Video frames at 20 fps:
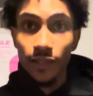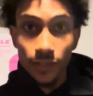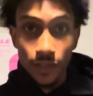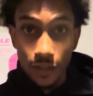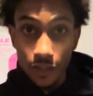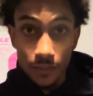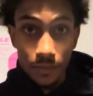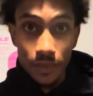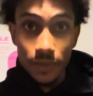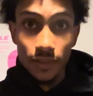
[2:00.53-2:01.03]
the
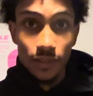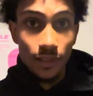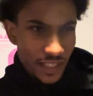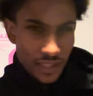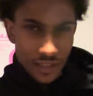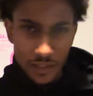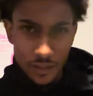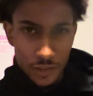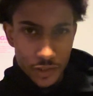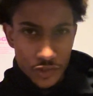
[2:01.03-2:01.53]
carpets.
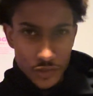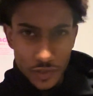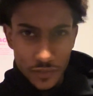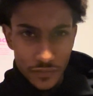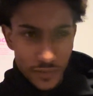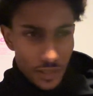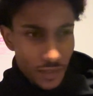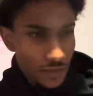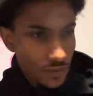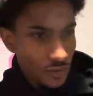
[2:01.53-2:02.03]
In luxury
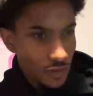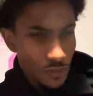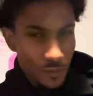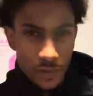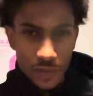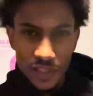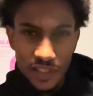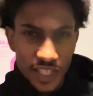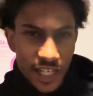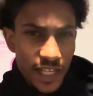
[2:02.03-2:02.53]
vehicles,
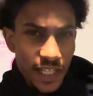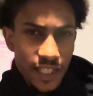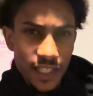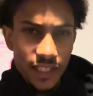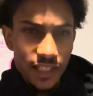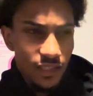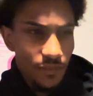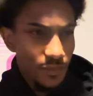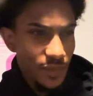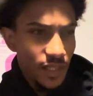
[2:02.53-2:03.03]

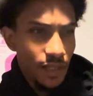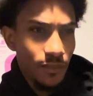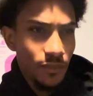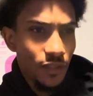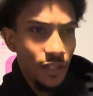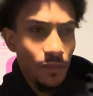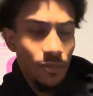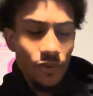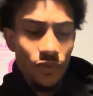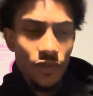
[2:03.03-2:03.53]
Mercedes,
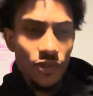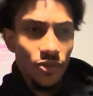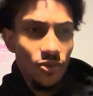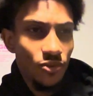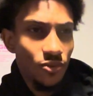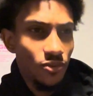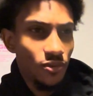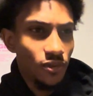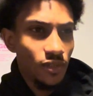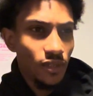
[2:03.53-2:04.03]

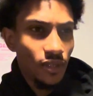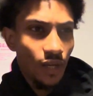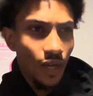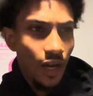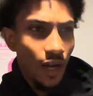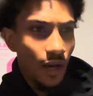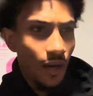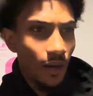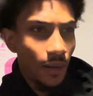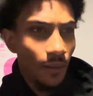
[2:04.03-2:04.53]
BMWs,
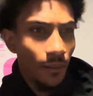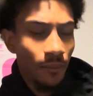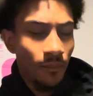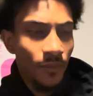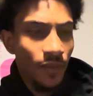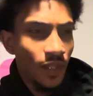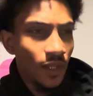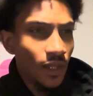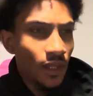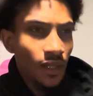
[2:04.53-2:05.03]

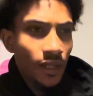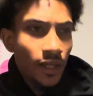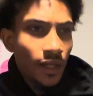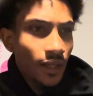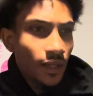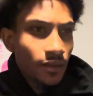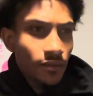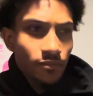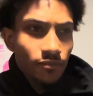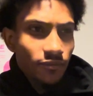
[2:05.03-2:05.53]

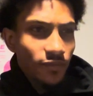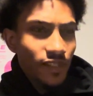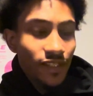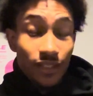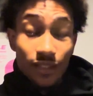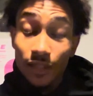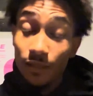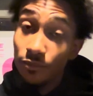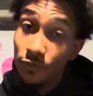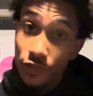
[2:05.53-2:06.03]

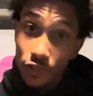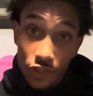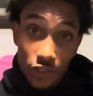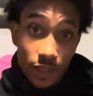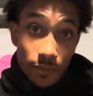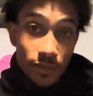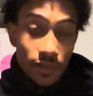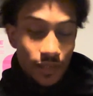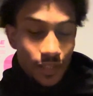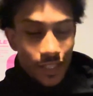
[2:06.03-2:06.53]
some
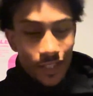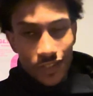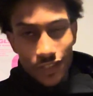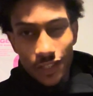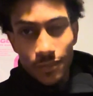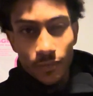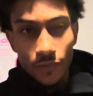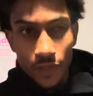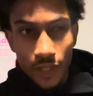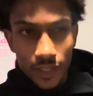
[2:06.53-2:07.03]
Jeeps like
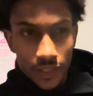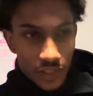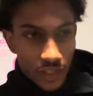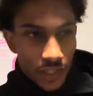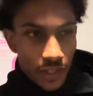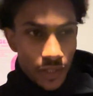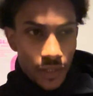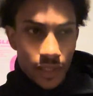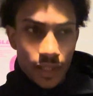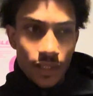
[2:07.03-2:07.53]
Jeep Grand
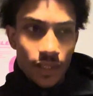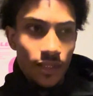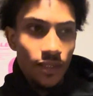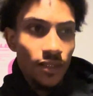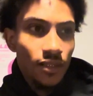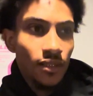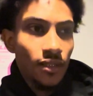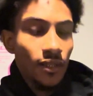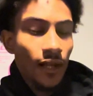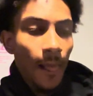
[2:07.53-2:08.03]

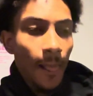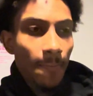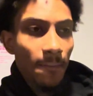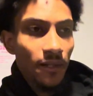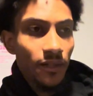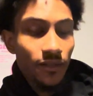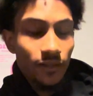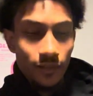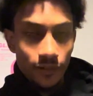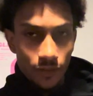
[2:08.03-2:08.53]
Cherokees,
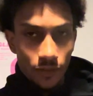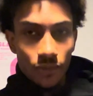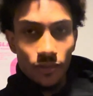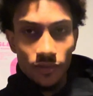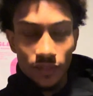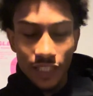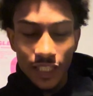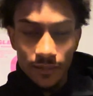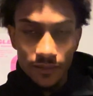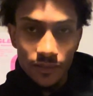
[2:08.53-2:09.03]
those
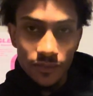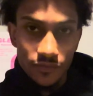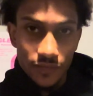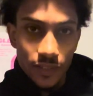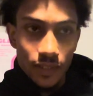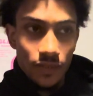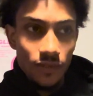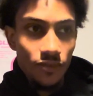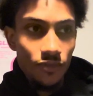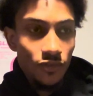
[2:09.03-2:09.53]
types of
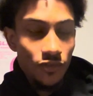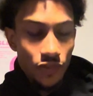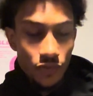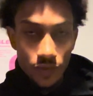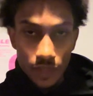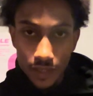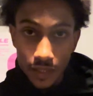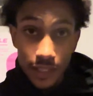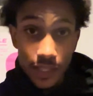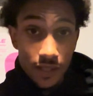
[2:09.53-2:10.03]
vehicles, you
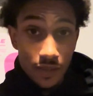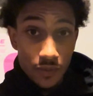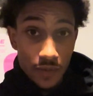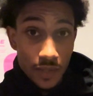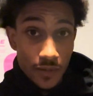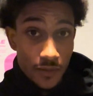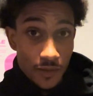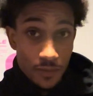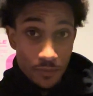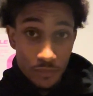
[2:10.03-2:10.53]
can get away
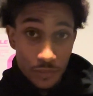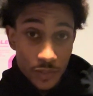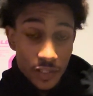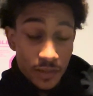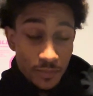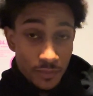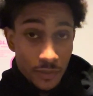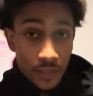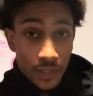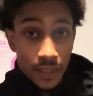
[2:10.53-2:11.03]
with
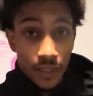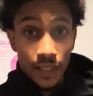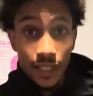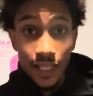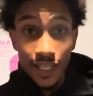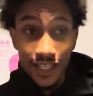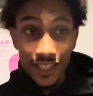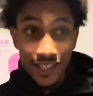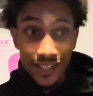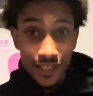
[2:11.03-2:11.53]
pre-spraying
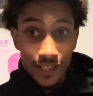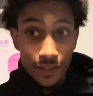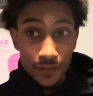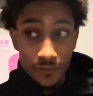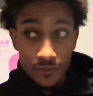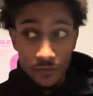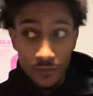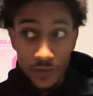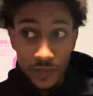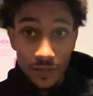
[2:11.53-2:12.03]
and getting
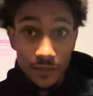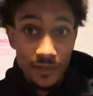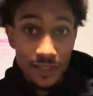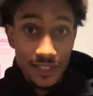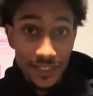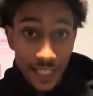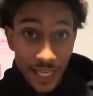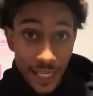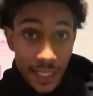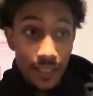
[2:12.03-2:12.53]
rid of
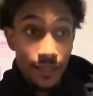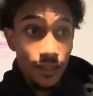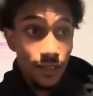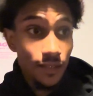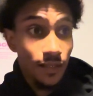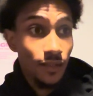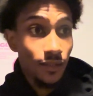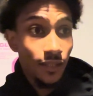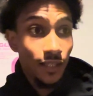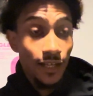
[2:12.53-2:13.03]

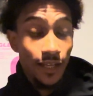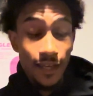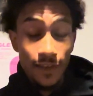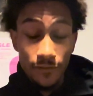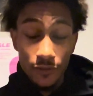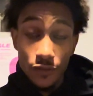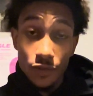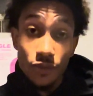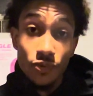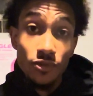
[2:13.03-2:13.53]
stains if
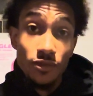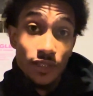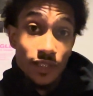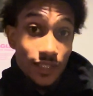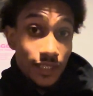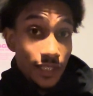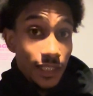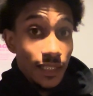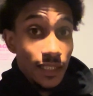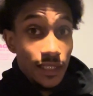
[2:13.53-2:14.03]
you use a
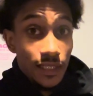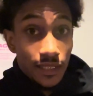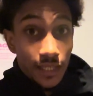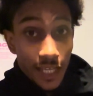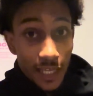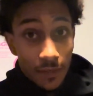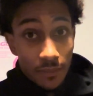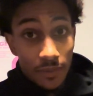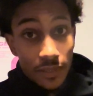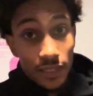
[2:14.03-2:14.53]
decent
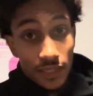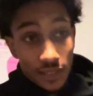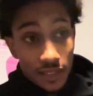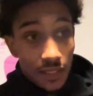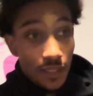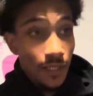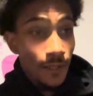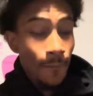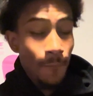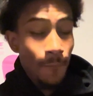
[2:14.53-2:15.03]
APC.
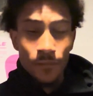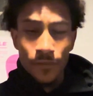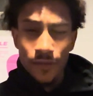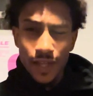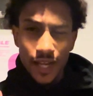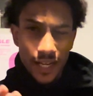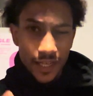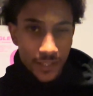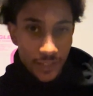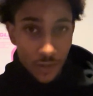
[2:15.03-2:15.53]

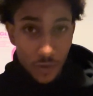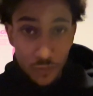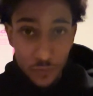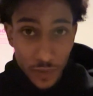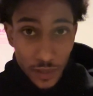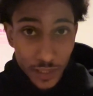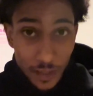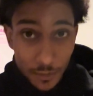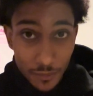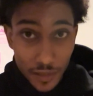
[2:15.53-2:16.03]
I don't
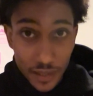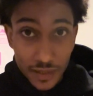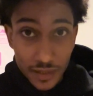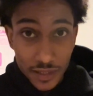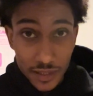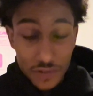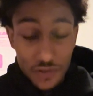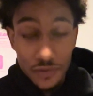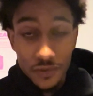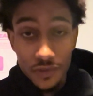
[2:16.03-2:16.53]
recommend
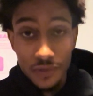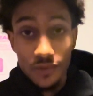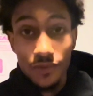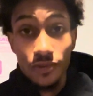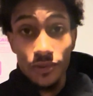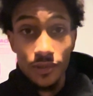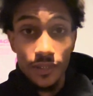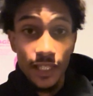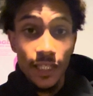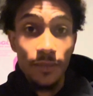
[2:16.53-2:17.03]
that you
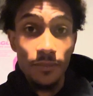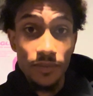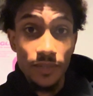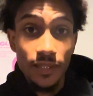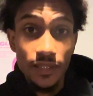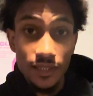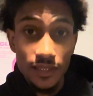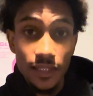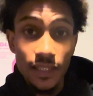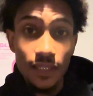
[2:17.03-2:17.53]
use
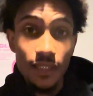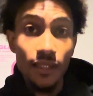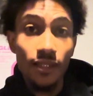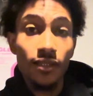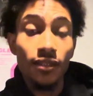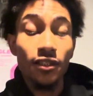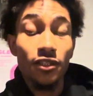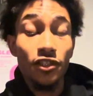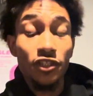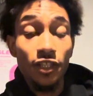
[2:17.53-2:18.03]
APC
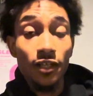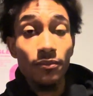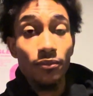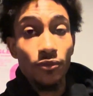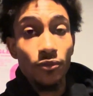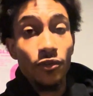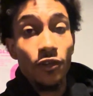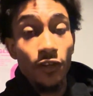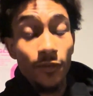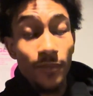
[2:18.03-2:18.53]
to shampoo
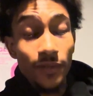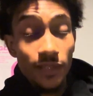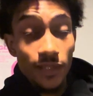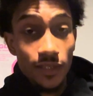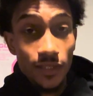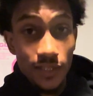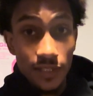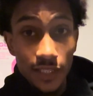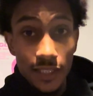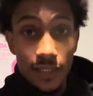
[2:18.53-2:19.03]
carpets and
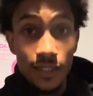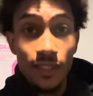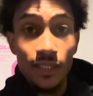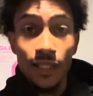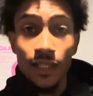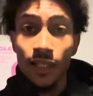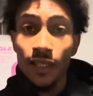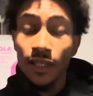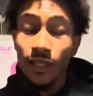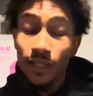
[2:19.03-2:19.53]
seats.
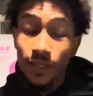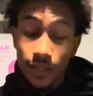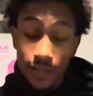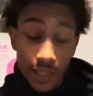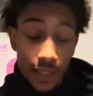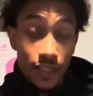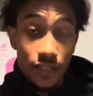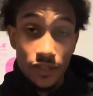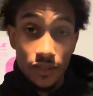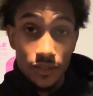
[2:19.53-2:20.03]

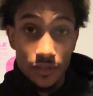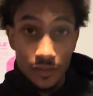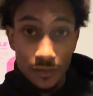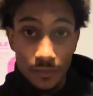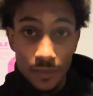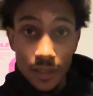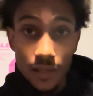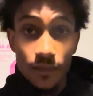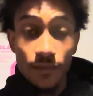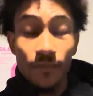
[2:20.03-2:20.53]
That's just
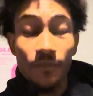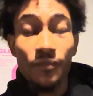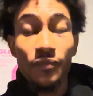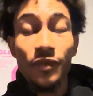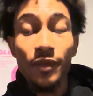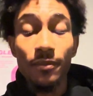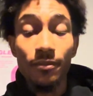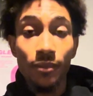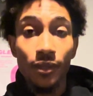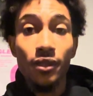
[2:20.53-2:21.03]
me,
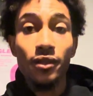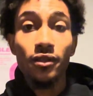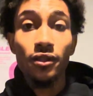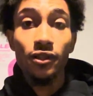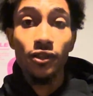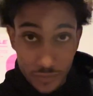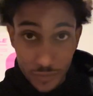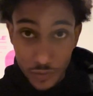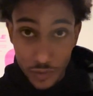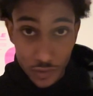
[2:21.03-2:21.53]
but
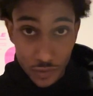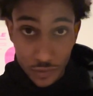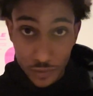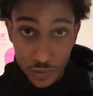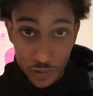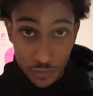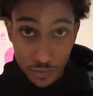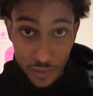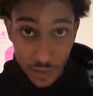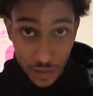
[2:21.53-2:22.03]
you can do what
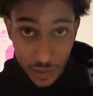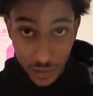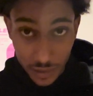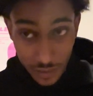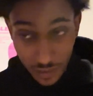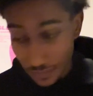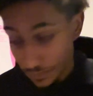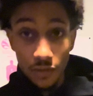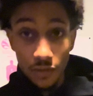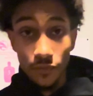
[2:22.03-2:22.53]
you
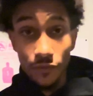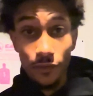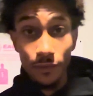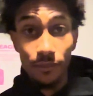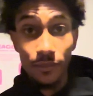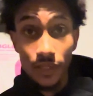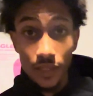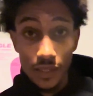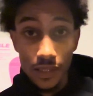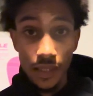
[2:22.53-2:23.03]
please. for
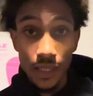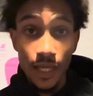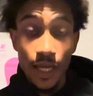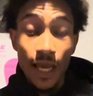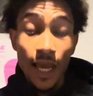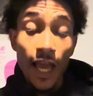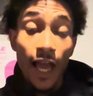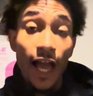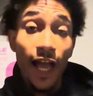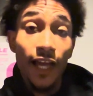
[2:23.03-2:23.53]
me,
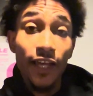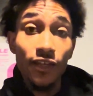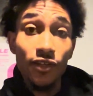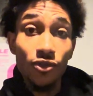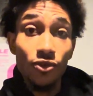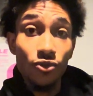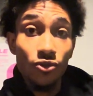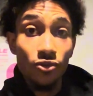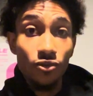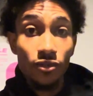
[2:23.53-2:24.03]
I
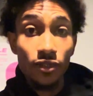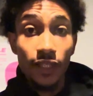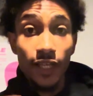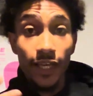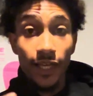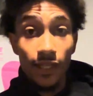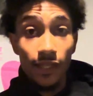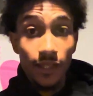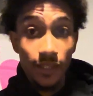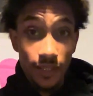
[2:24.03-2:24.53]
use
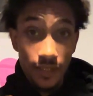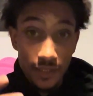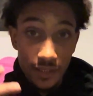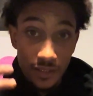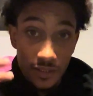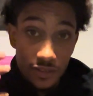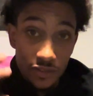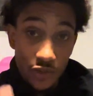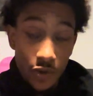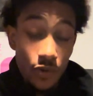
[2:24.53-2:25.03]

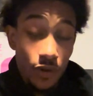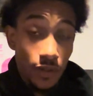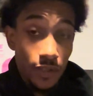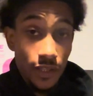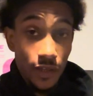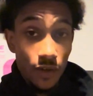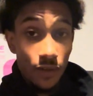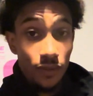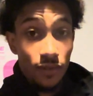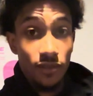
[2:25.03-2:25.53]
LA's Totally
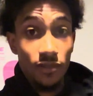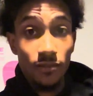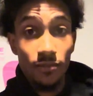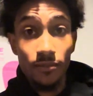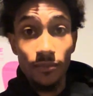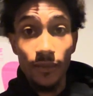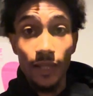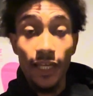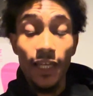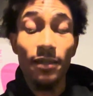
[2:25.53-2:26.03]
Awesome
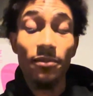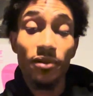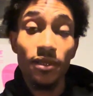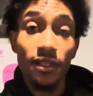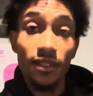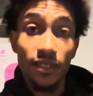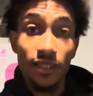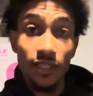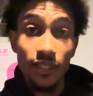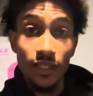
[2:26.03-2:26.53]

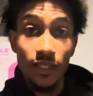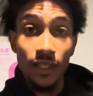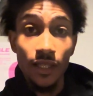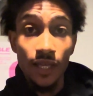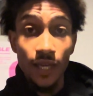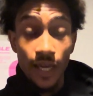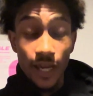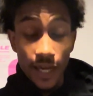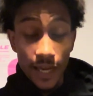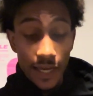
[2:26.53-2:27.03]
APC
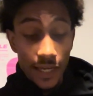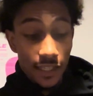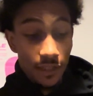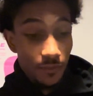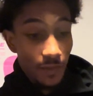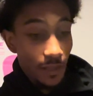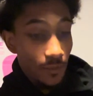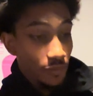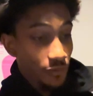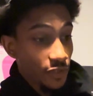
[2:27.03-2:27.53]
as my
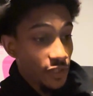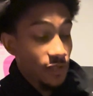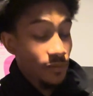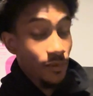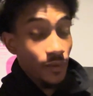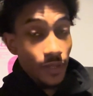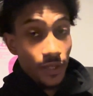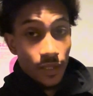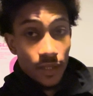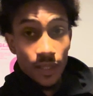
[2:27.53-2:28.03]

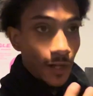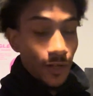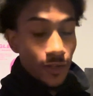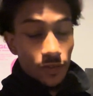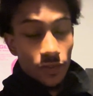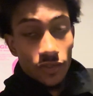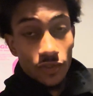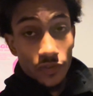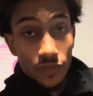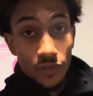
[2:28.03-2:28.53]
pre-spray. I
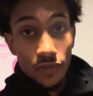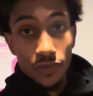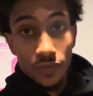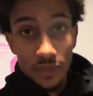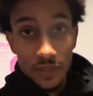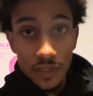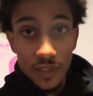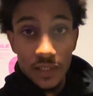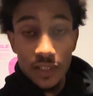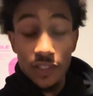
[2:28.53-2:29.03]
also use
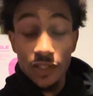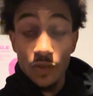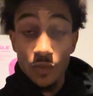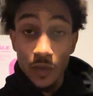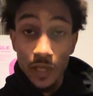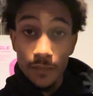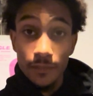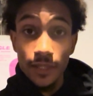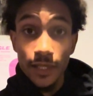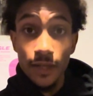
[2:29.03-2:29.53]
this to
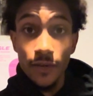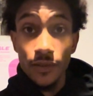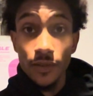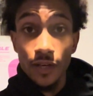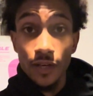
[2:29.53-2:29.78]
wipe down